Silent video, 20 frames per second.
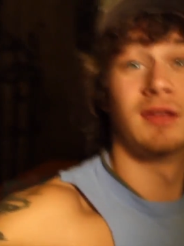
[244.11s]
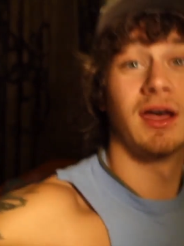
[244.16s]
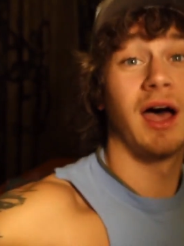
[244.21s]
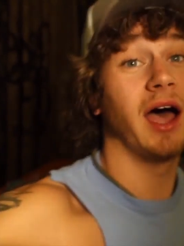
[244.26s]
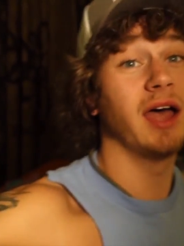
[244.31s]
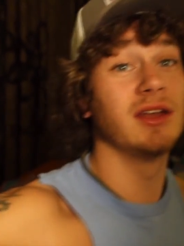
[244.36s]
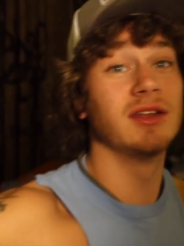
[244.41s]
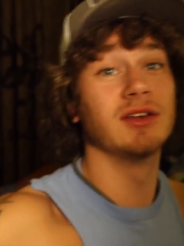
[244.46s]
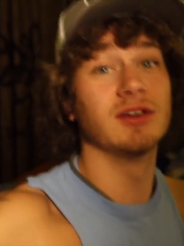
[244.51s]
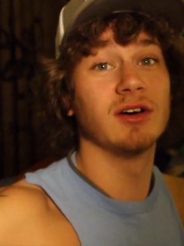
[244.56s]

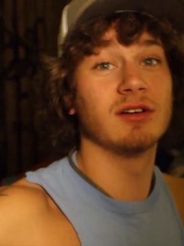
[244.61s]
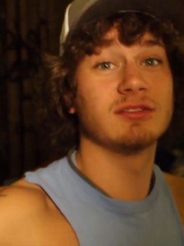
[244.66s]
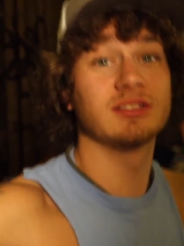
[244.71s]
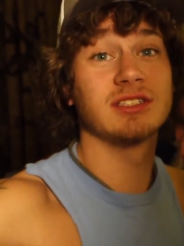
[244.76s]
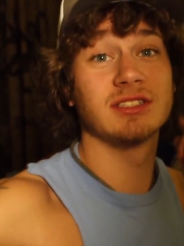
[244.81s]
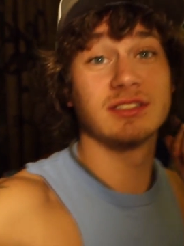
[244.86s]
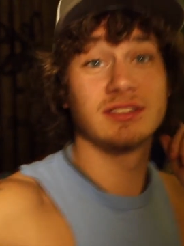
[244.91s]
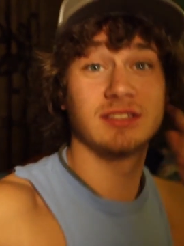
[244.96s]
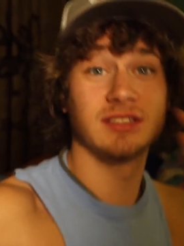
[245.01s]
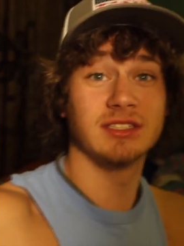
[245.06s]
I do. I'm
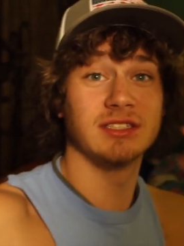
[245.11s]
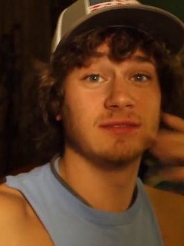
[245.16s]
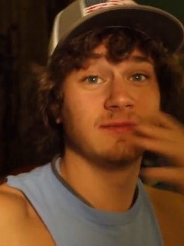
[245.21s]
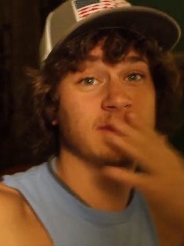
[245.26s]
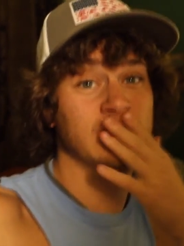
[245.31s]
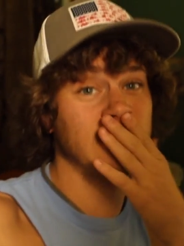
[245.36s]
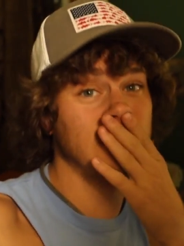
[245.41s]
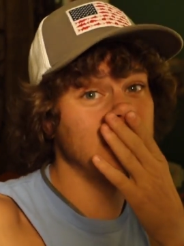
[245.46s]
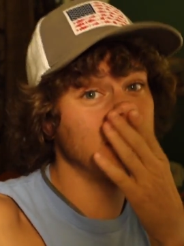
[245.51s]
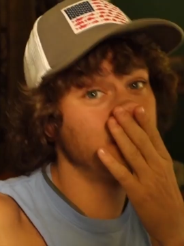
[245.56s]

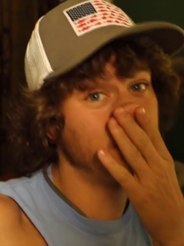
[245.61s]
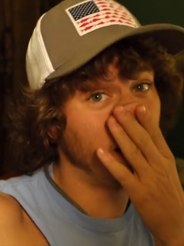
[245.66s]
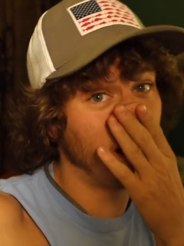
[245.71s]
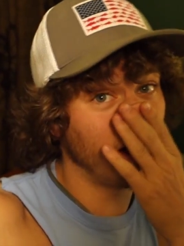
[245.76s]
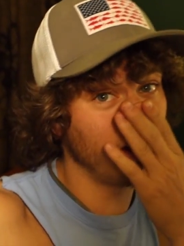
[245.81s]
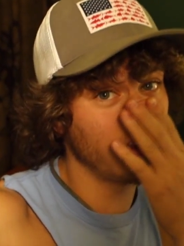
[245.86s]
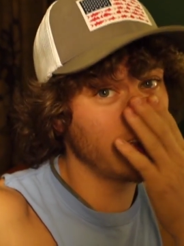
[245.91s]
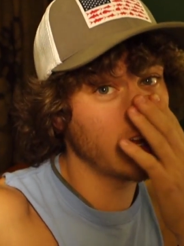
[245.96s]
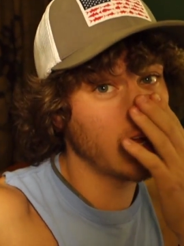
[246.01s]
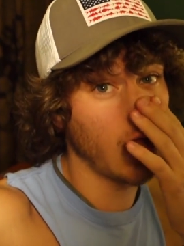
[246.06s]
sincere. There's
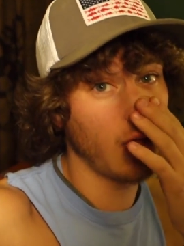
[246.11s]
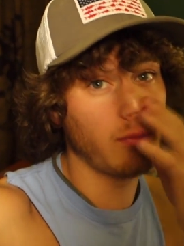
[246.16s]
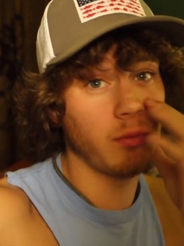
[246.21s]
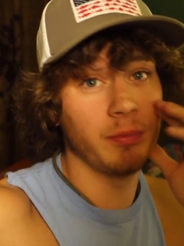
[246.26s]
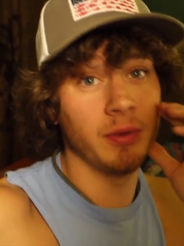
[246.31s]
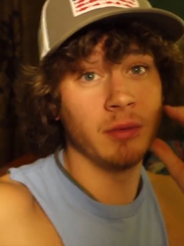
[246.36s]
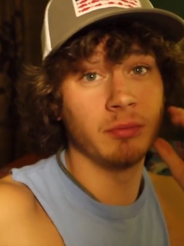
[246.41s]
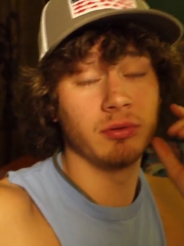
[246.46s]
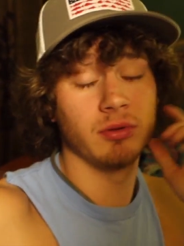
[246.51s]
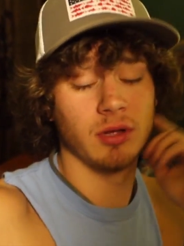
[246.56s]
probably a
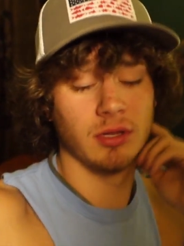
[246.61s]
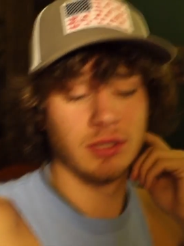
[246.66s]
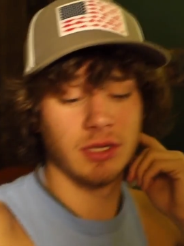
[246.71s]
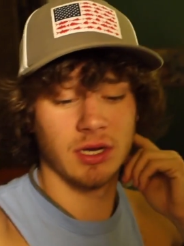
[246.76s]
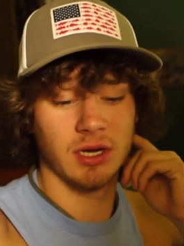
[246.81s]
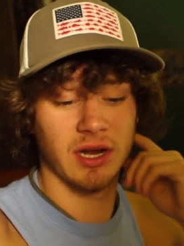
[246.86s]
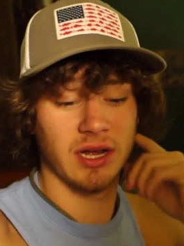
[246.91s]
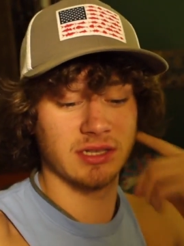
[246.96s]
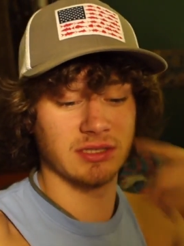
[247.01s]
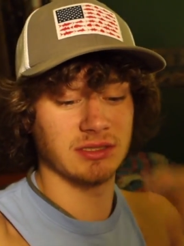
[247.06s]
couple people on
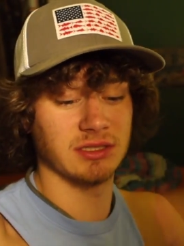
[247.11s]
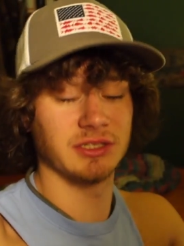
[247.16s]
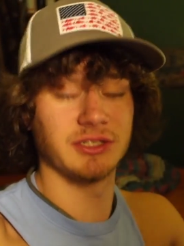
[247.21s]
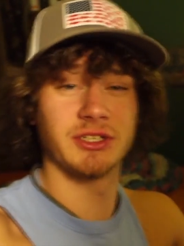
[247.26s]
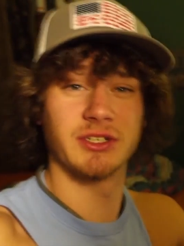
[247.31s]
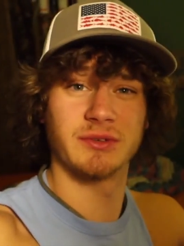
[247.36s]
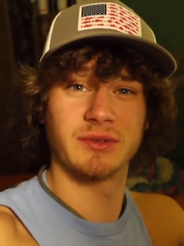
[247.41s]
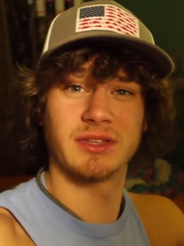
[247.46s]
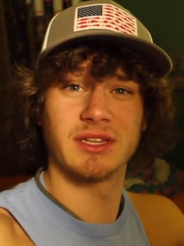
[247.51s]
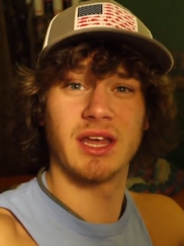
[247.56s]
there actually
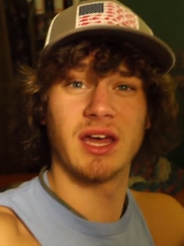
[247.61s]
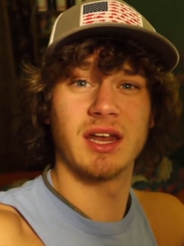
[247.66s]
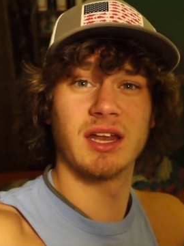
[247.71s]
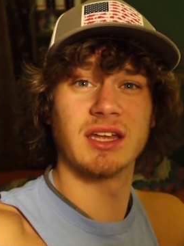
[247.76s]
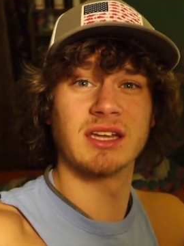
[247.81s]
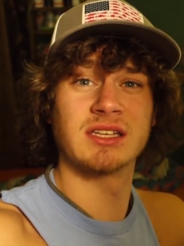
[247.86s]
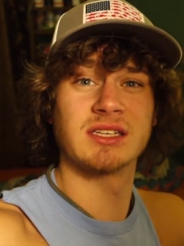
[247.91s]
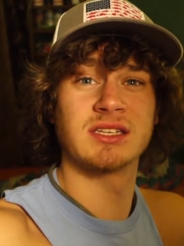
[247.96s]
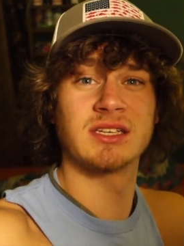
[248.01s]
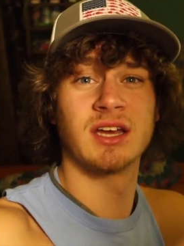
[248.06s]
know what that
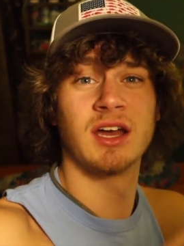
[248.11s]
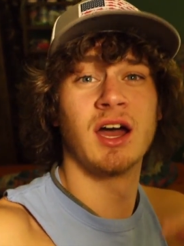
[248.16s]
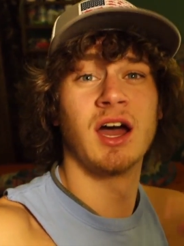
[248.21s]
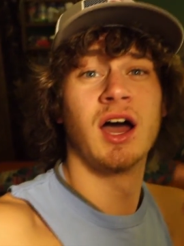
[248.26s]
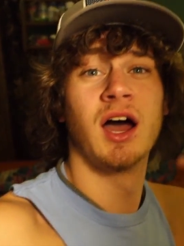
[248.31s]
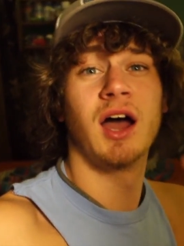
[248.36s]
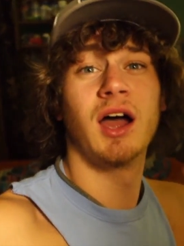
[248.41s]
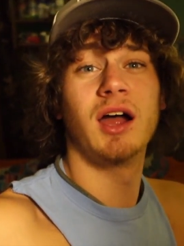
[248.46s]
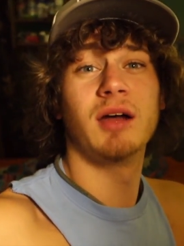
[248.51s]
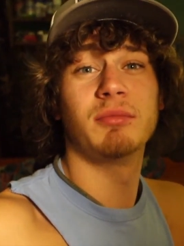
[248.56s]
is.
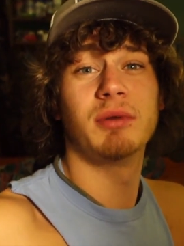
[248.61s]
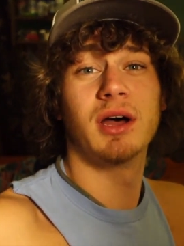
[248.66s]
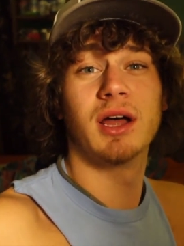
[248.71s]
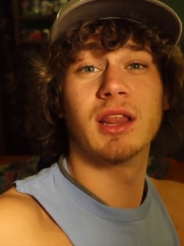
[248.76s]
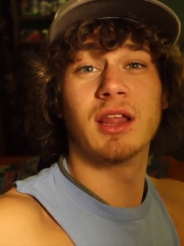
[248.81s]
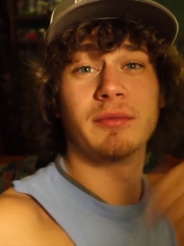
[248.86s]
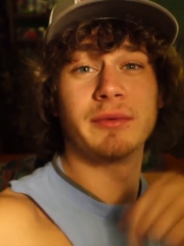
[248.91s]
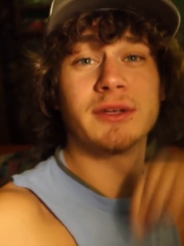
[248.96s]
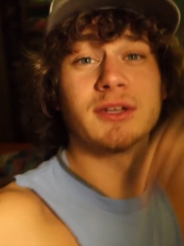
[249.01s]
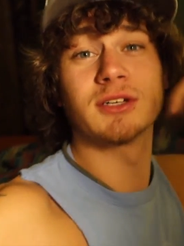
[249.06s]

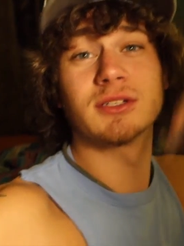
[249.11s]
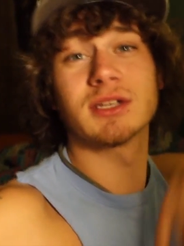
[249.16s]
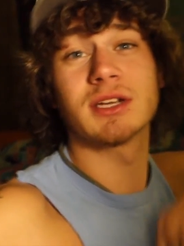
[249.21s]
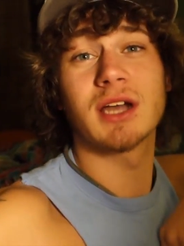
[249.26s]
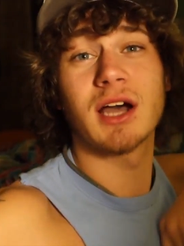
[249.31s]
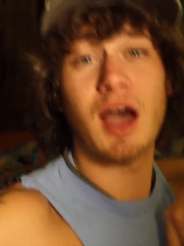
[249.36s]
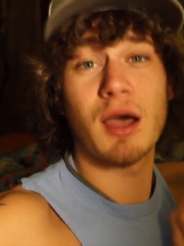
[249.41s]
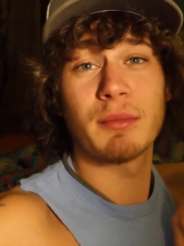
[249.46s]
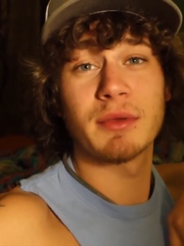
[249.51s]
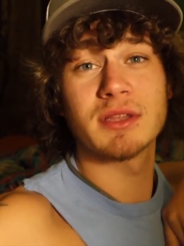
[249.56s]
But let me know in
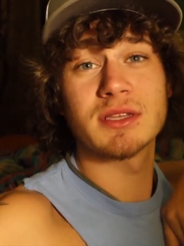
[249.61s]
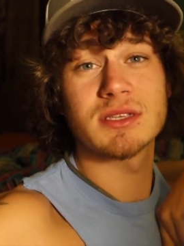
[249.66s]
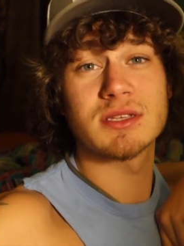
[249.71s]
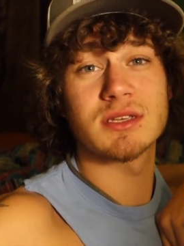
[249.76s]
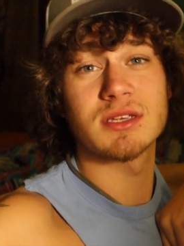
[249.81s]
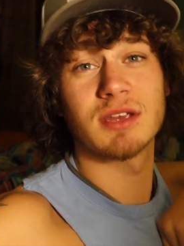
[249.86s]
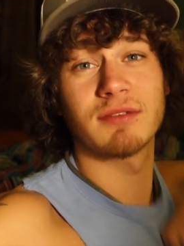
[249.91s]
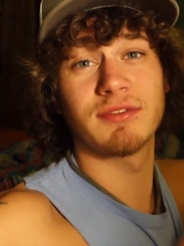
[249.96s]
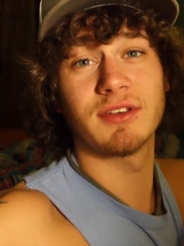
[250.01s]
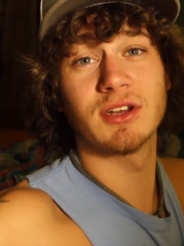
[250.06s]
the
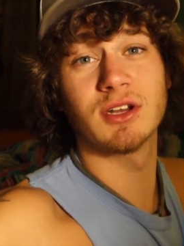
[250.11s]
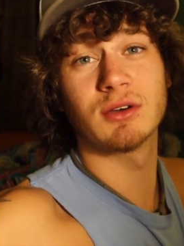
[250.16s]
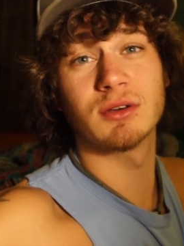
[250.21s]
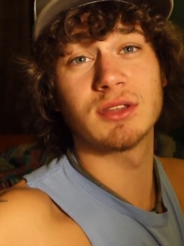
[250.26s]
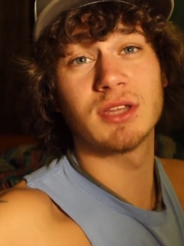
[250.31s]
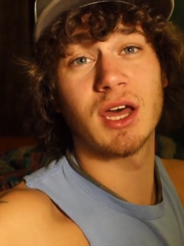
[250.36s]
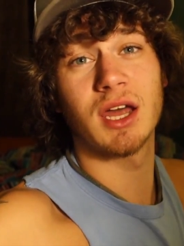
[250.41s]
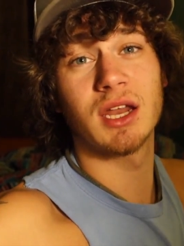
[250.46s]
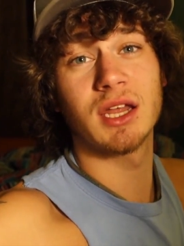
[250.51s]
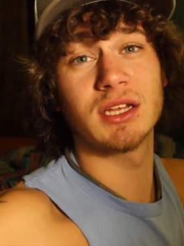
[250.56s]
comments if you know
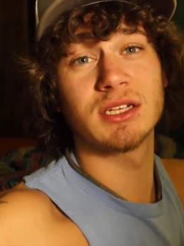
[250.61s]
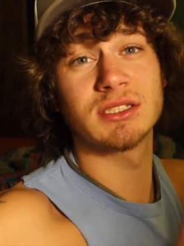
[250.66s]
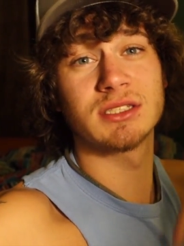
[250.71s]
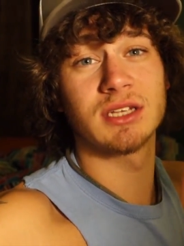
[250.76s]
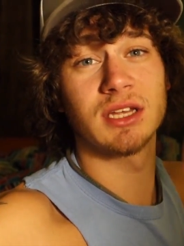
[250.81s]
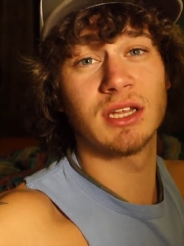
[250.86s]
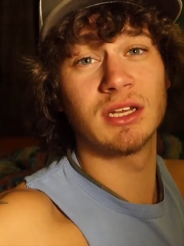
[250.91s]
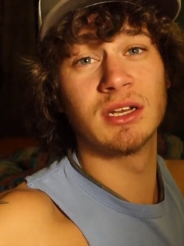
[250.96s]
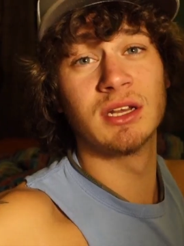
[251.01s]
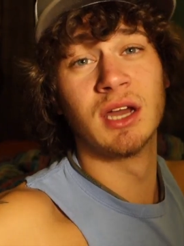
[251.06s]
what that
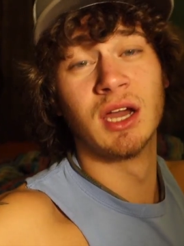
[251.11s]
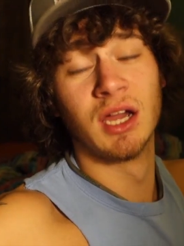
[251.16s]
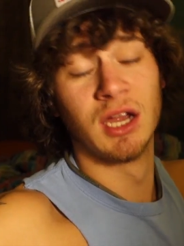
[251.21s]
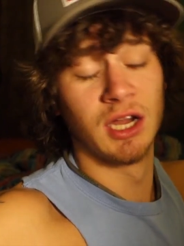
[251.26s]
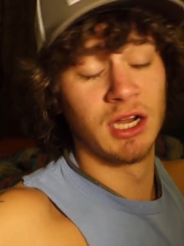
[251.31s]
is. and.